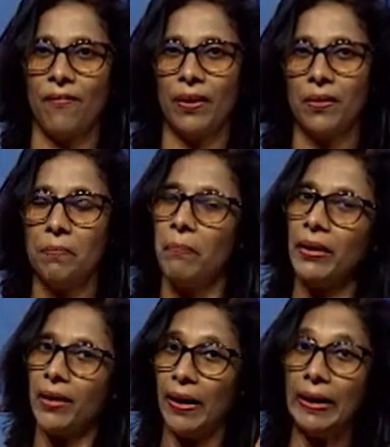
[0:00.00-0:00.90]
it, but
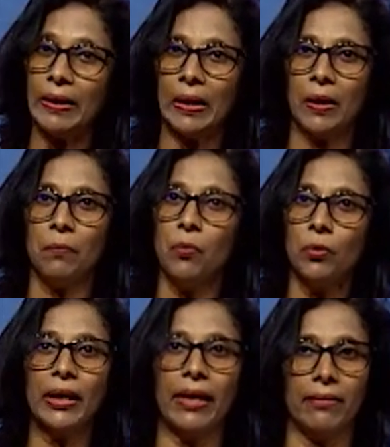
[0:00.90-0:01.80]
I think
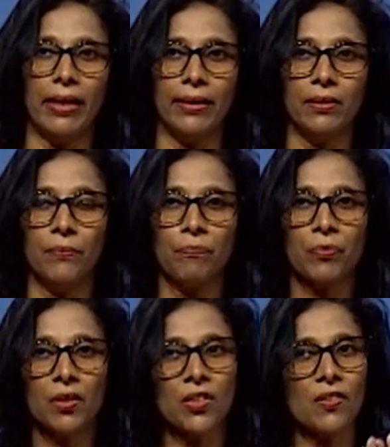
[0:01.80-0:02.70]
more than that,
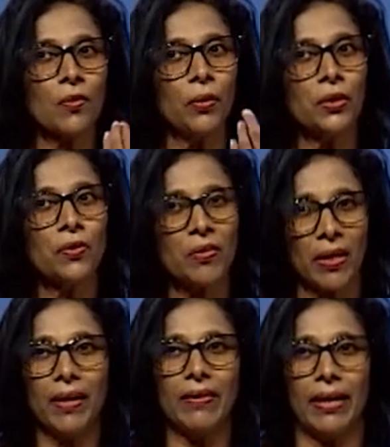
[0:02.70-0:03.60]
she is going to
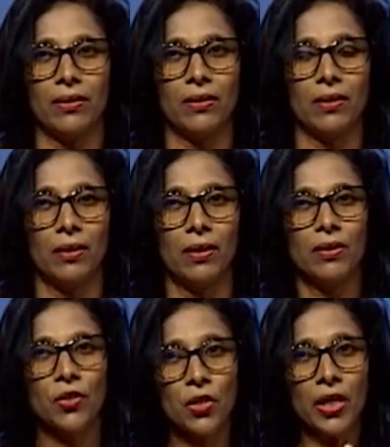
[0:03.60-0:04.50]
say that
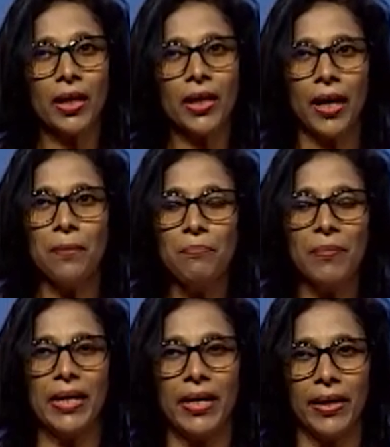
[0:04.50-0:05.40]
she can
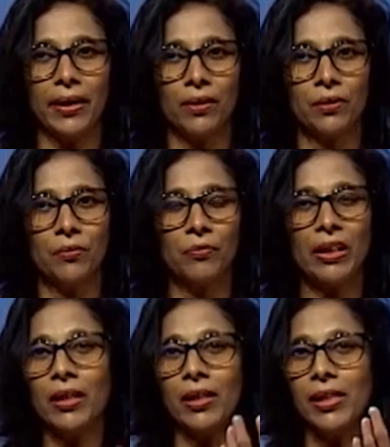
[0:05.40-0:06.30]
make with
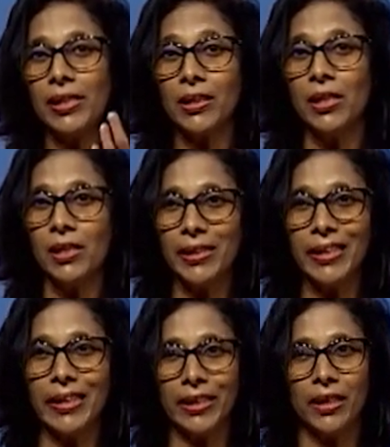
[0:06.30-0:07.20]
her little
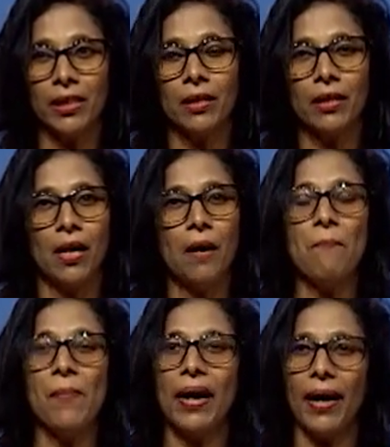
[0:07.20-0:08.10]
deed a
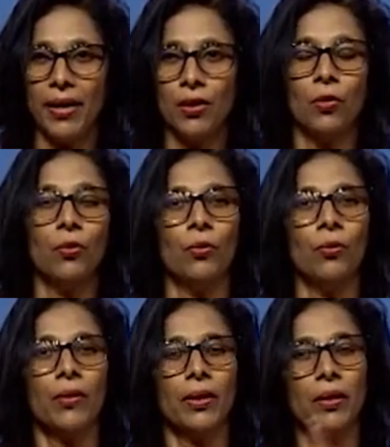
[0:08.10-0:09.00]
man or
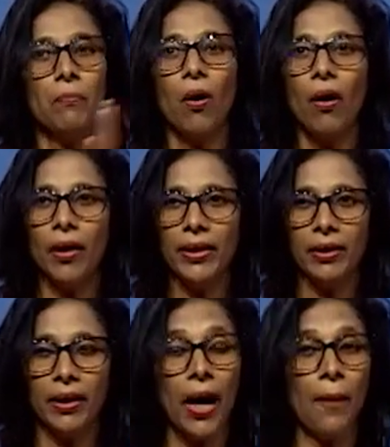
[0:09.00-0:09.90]
the boy
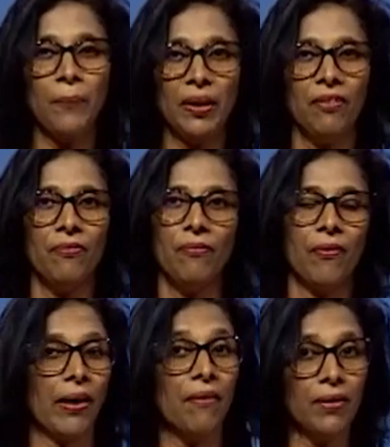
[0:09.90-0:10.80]
happy
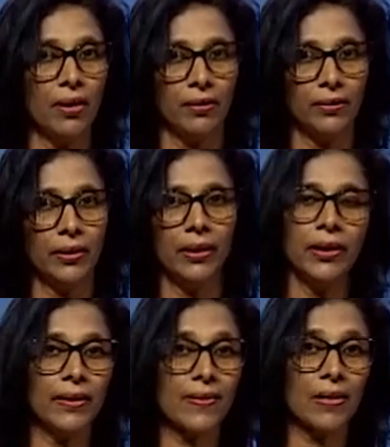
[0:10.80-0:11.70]
forever in
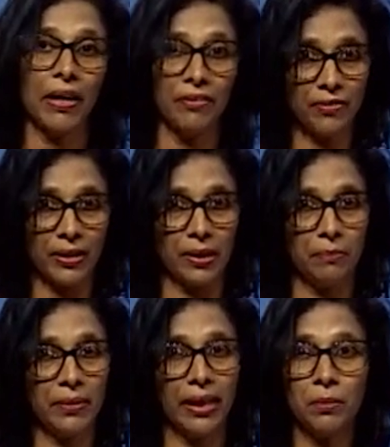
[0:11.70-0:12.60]
his lifetime.
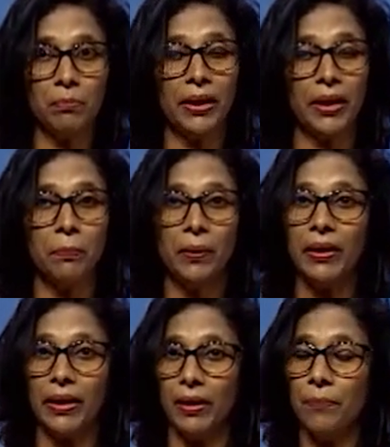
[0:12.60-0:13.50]
That might be
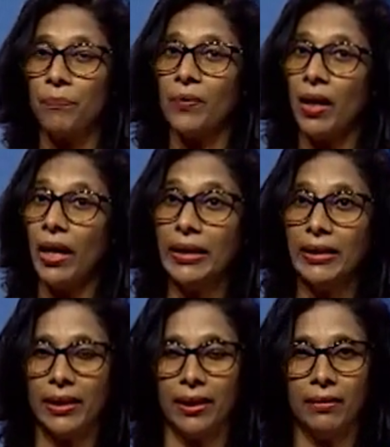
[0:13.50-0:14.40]
the
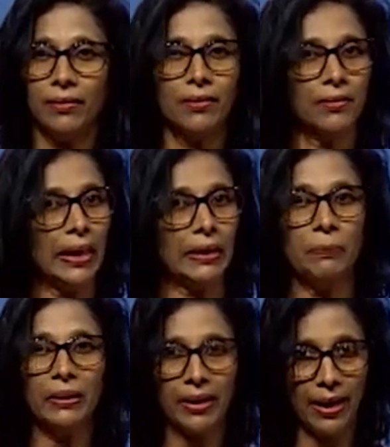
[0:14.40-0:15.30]
idea that the
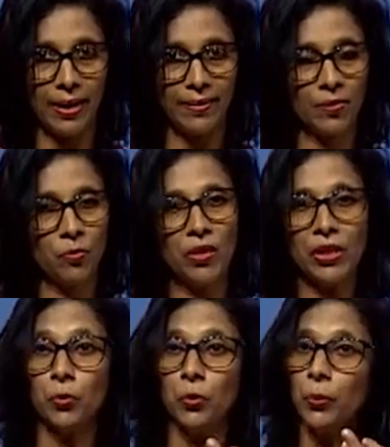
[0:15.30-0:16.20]
bird has. We
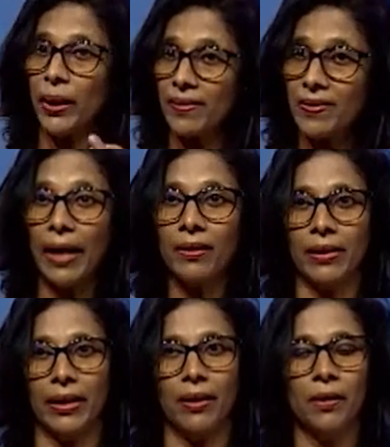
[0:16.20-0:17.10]
do not know
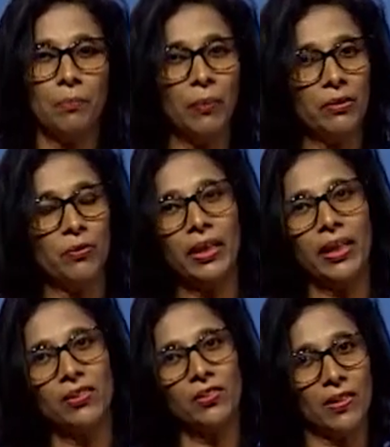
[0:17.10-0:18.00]
exactly, but we
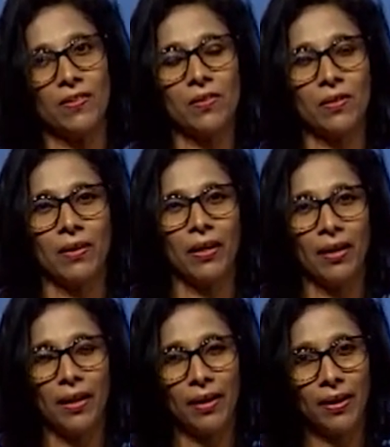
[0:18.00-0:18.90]
can just
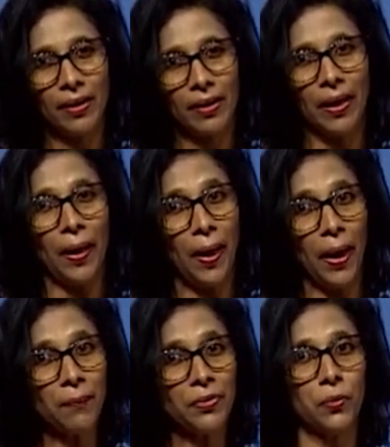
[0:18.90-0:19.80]

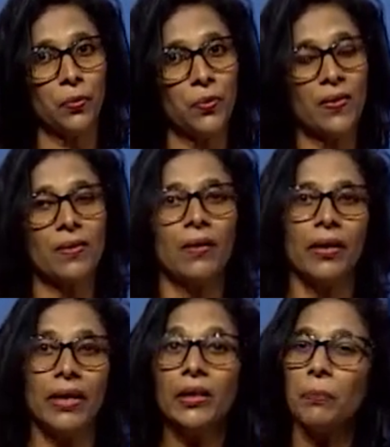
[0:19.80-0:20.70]
have those
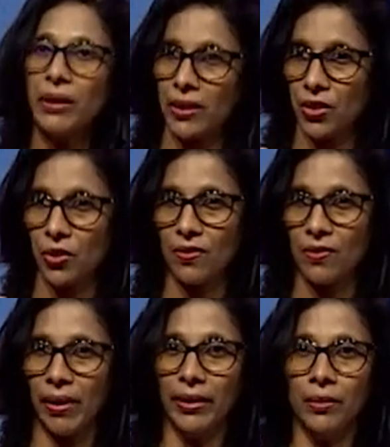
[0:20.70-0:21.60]
interpretations,
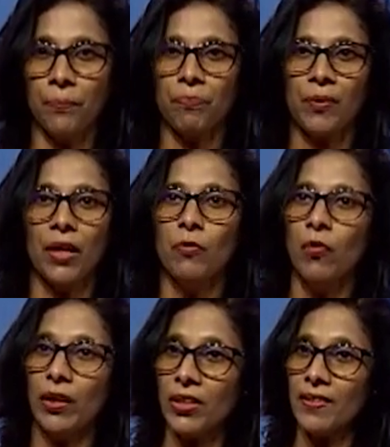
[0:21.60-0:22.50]
right? And
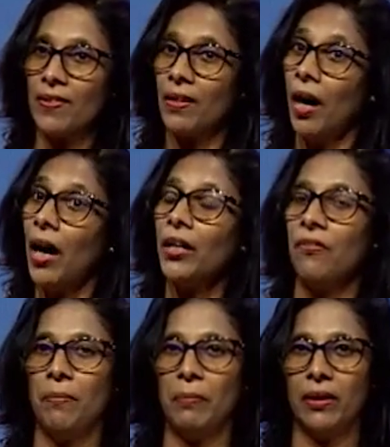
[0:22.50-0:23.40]
what is the heart of
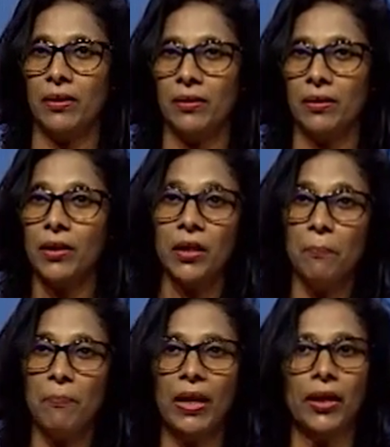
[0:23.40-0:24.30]
a bird
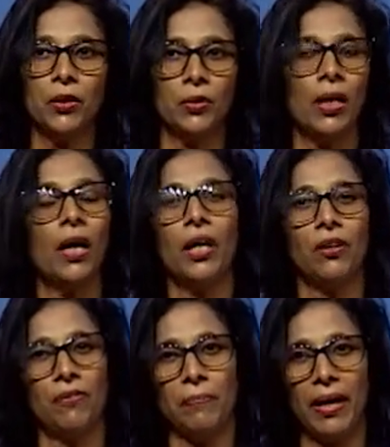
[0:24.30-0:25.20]
compared to the heart of
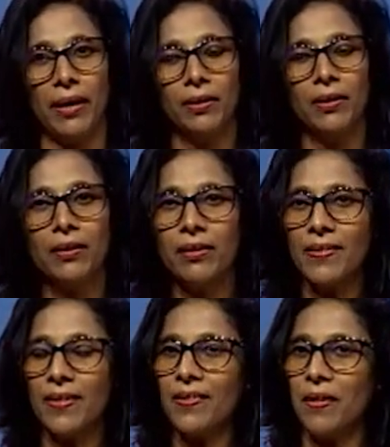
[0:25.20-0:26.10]
a man? These
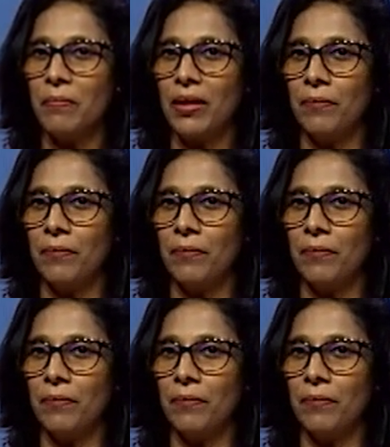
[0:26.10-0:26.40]
are some